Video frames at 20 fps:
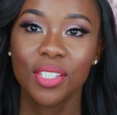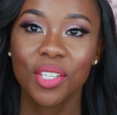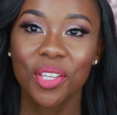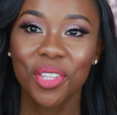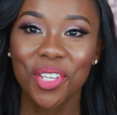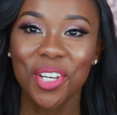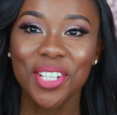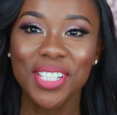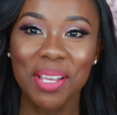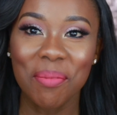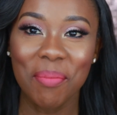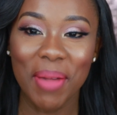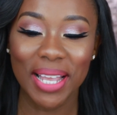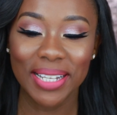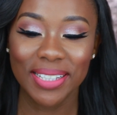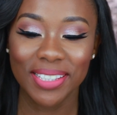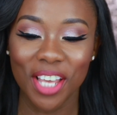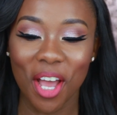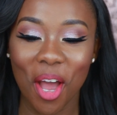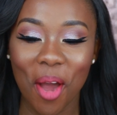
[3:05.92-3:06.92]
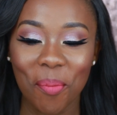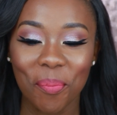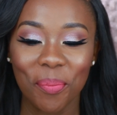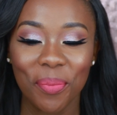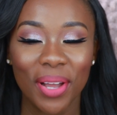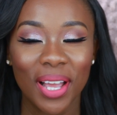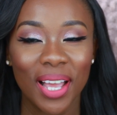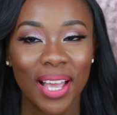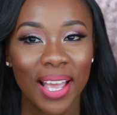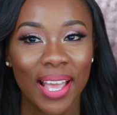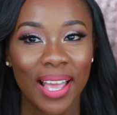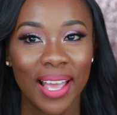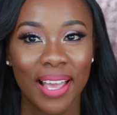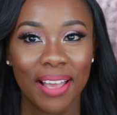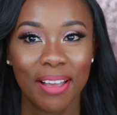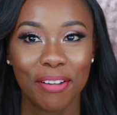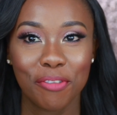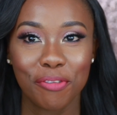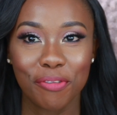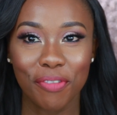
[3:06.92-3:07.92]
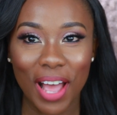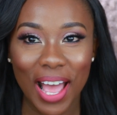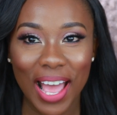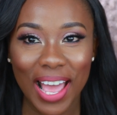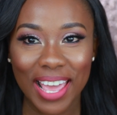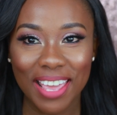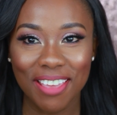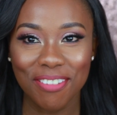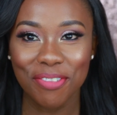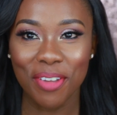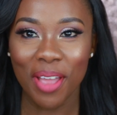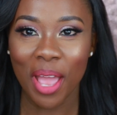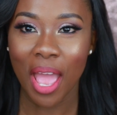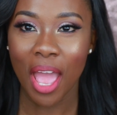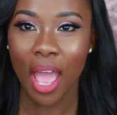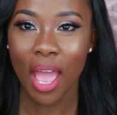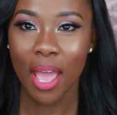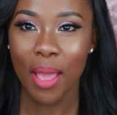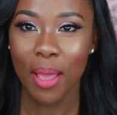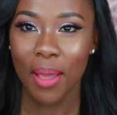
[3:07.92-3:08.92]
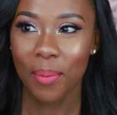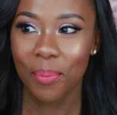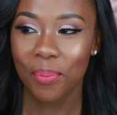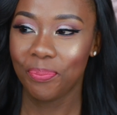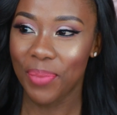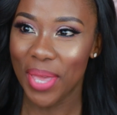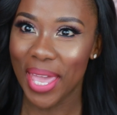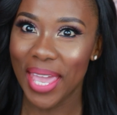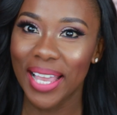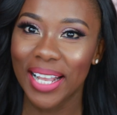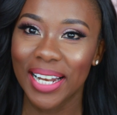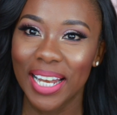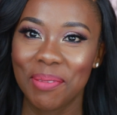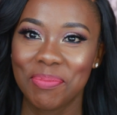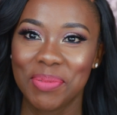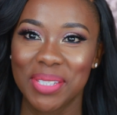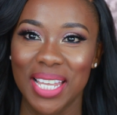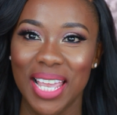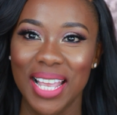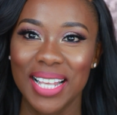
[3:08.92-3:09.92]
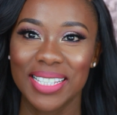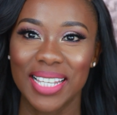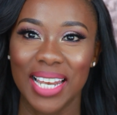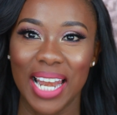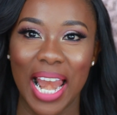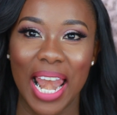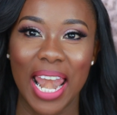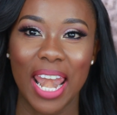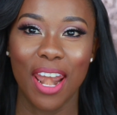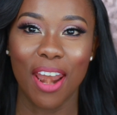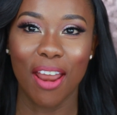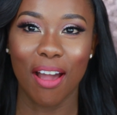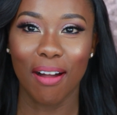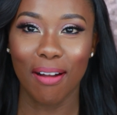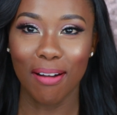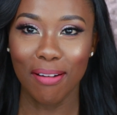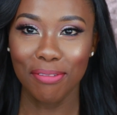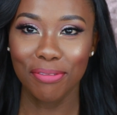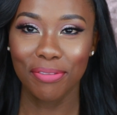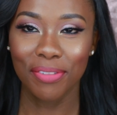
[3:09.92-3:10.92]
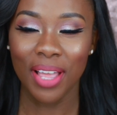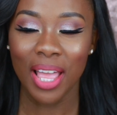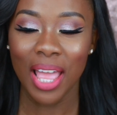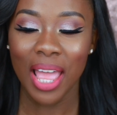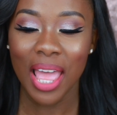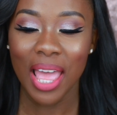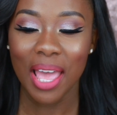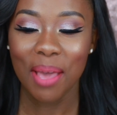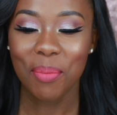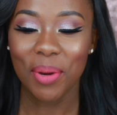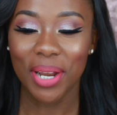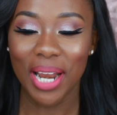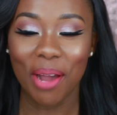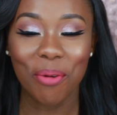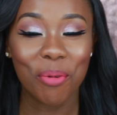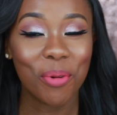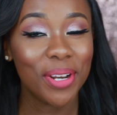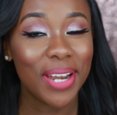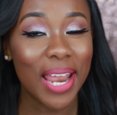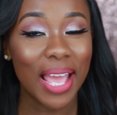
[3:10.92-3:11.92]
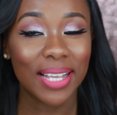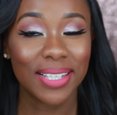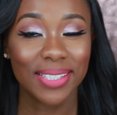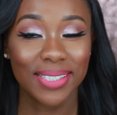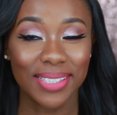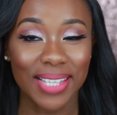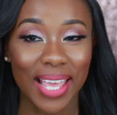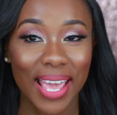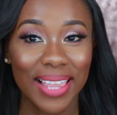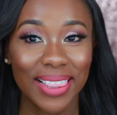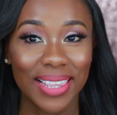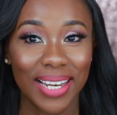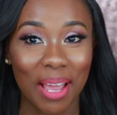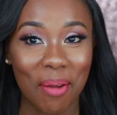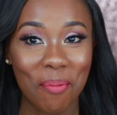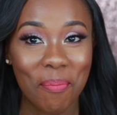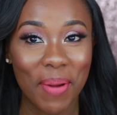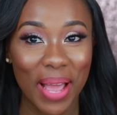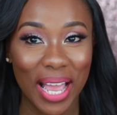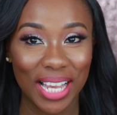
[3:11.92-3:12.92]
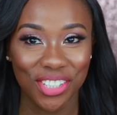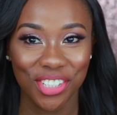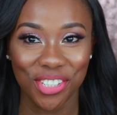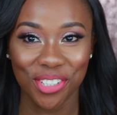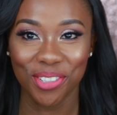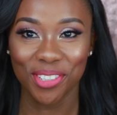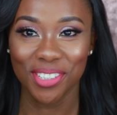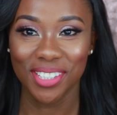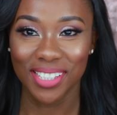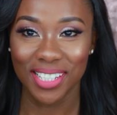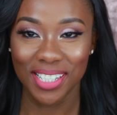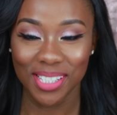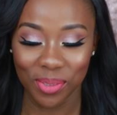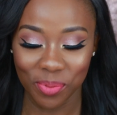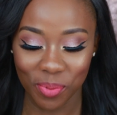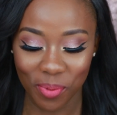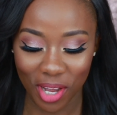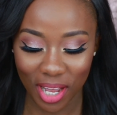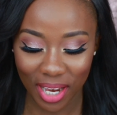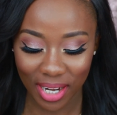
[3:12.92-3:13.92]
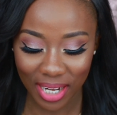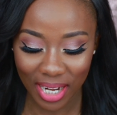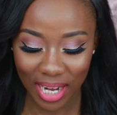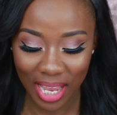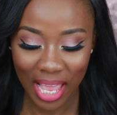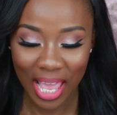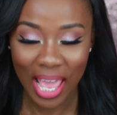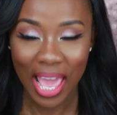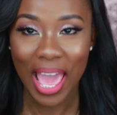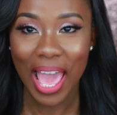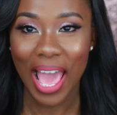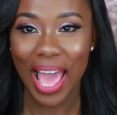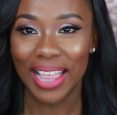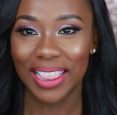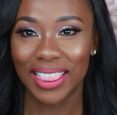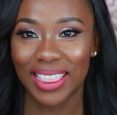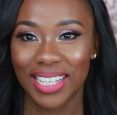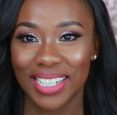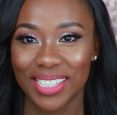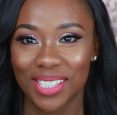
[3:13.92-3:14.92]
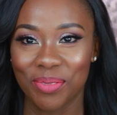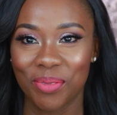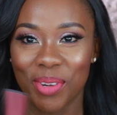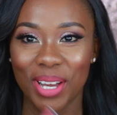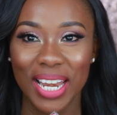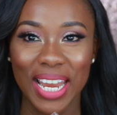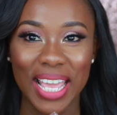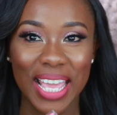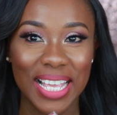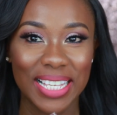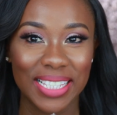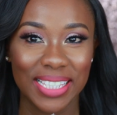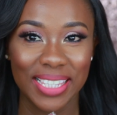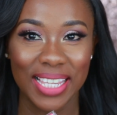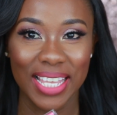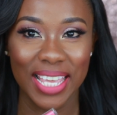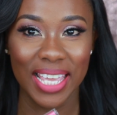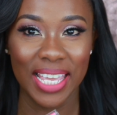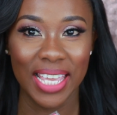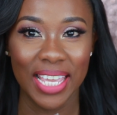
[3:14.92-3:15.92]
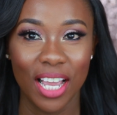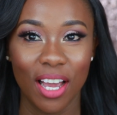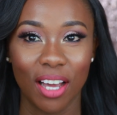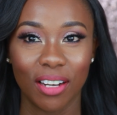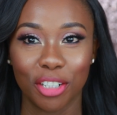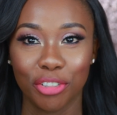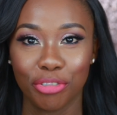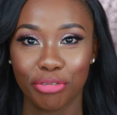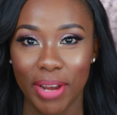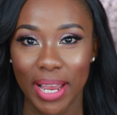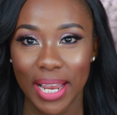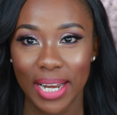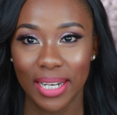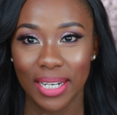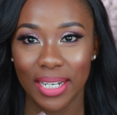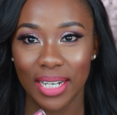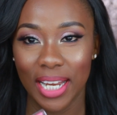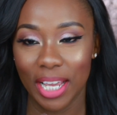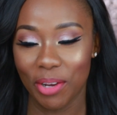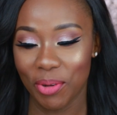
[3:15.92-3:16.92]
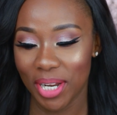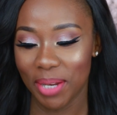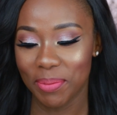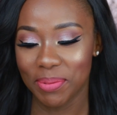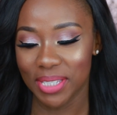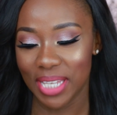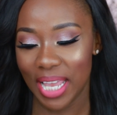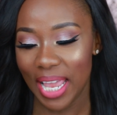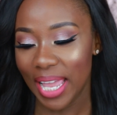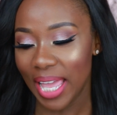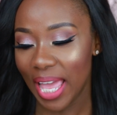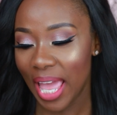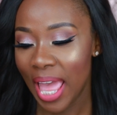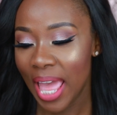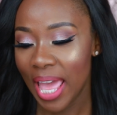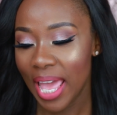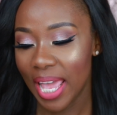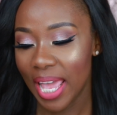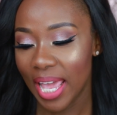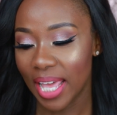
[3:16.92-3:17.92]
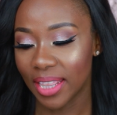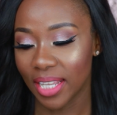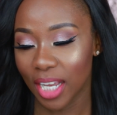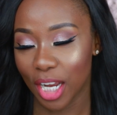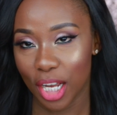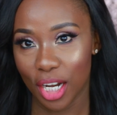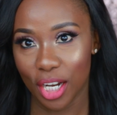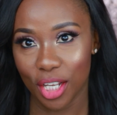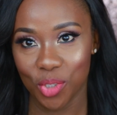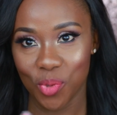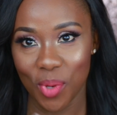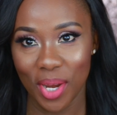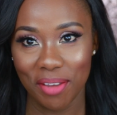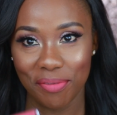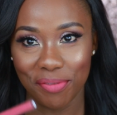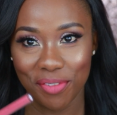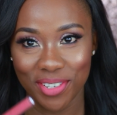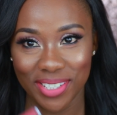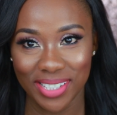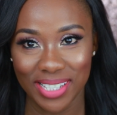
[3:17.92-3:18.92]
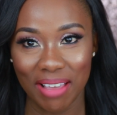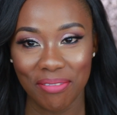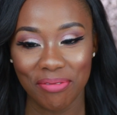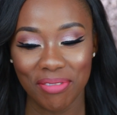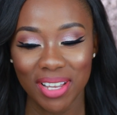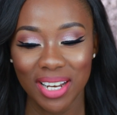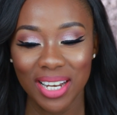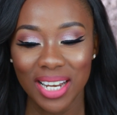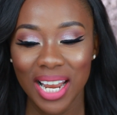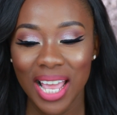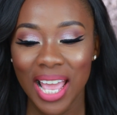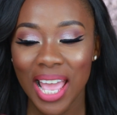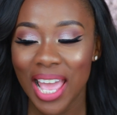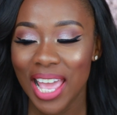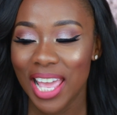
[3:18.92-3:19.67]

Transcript: So those are my top 5 pink lipsticks that I love, but I would say that I'm partial to this one, and this one is the Coloured Raine liquid lipstick in the color 24/7.